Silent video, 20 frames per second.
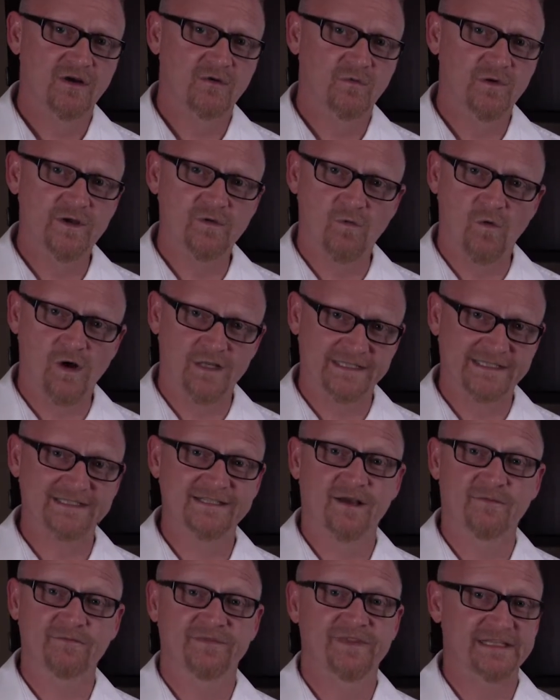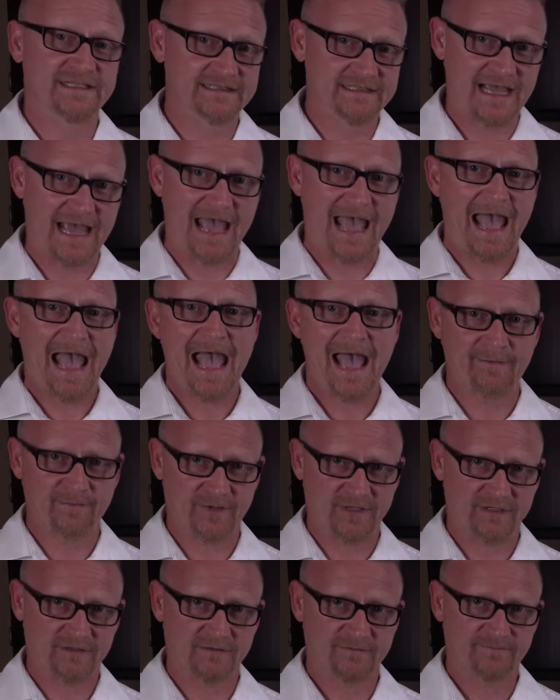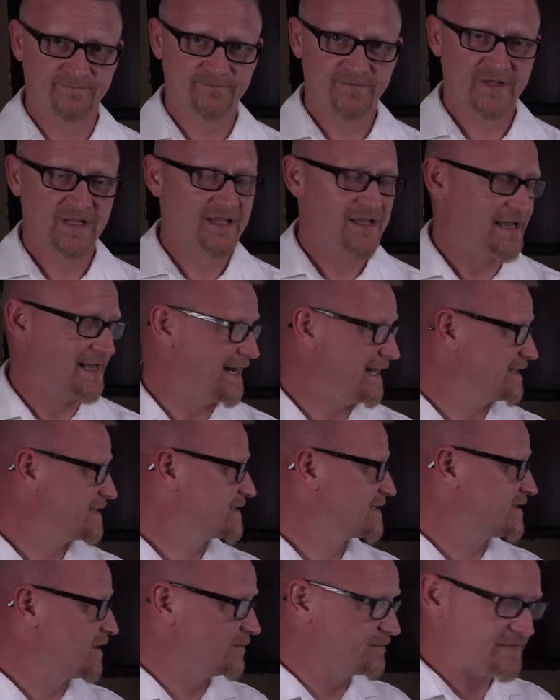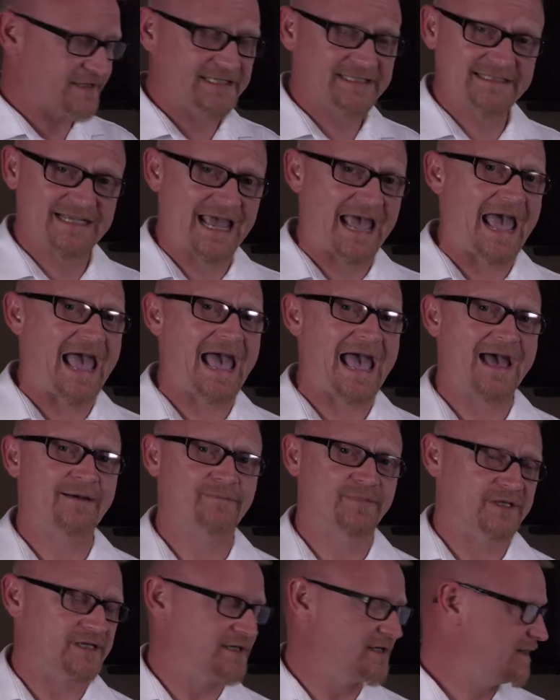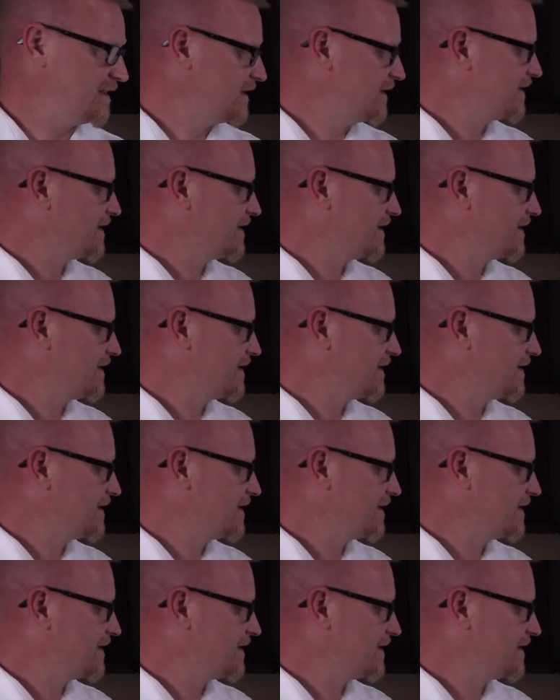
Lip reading: we want something to happen. And that something to happen